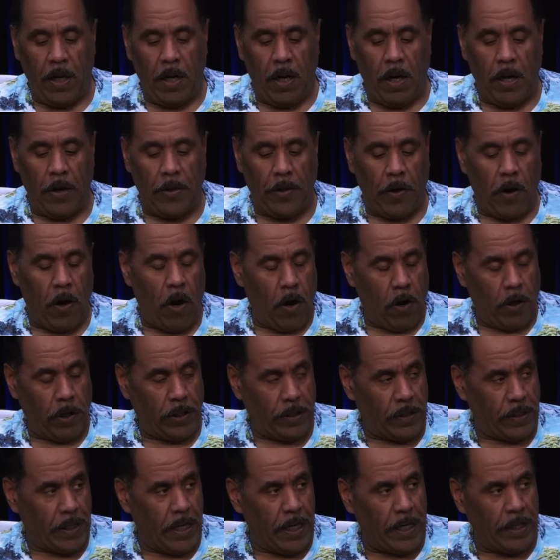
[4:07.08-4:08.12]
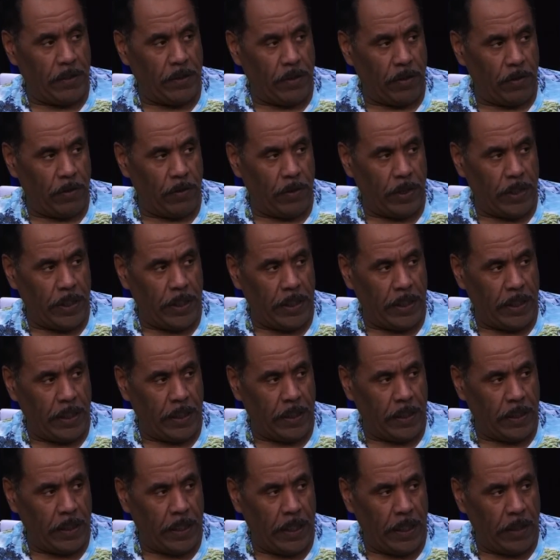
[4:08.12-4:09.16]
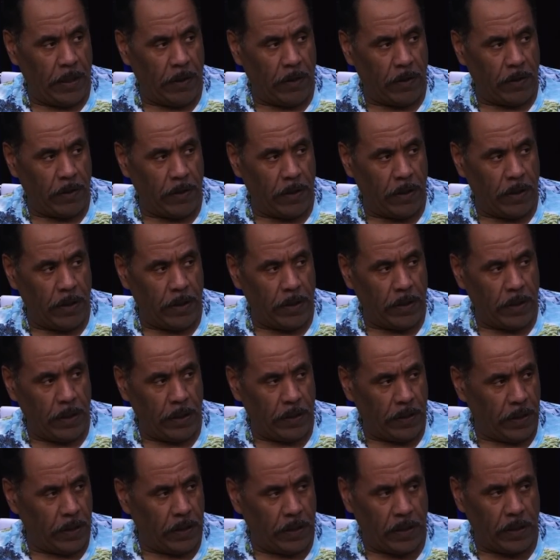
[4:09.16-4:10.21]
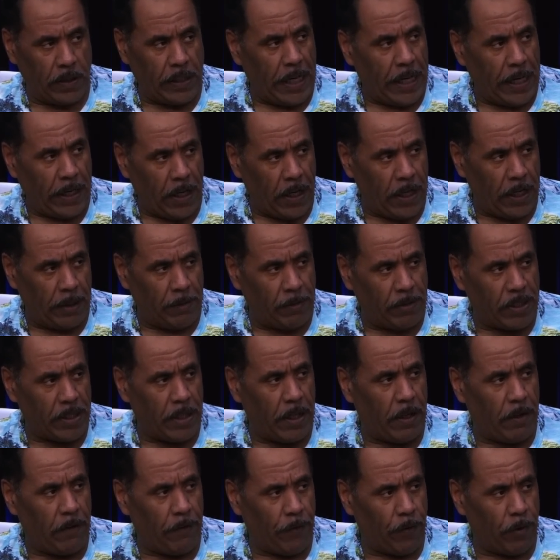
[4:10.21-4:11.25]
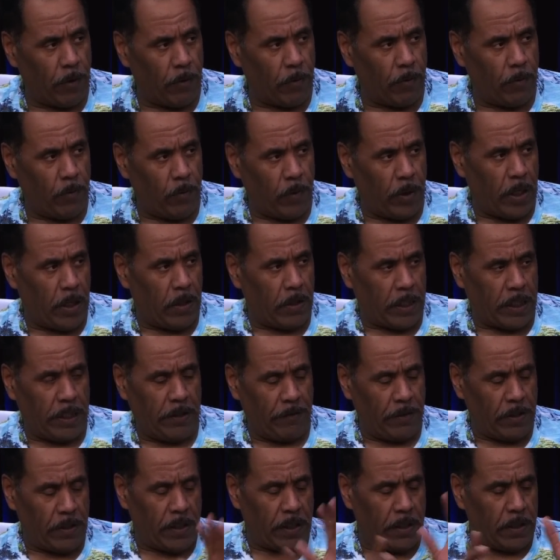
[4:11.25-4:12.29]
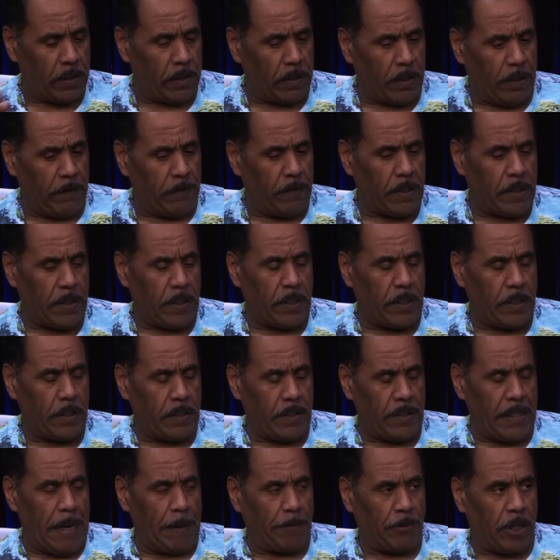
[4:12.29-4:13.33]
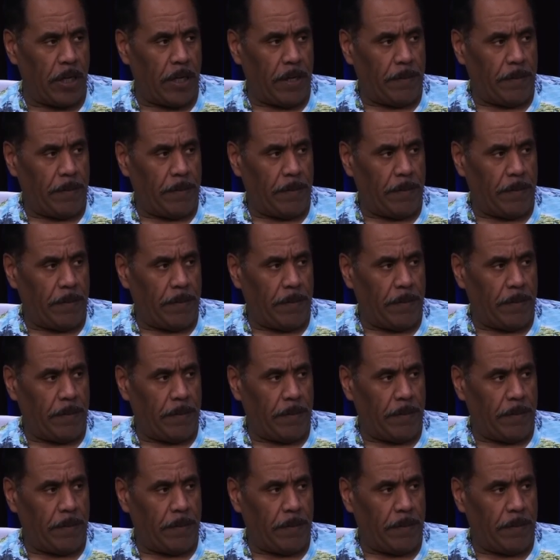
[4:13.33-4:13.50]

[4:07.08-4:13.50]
are there artists signed to it, and is it just Akon himself, or what else? Give us the snapshot.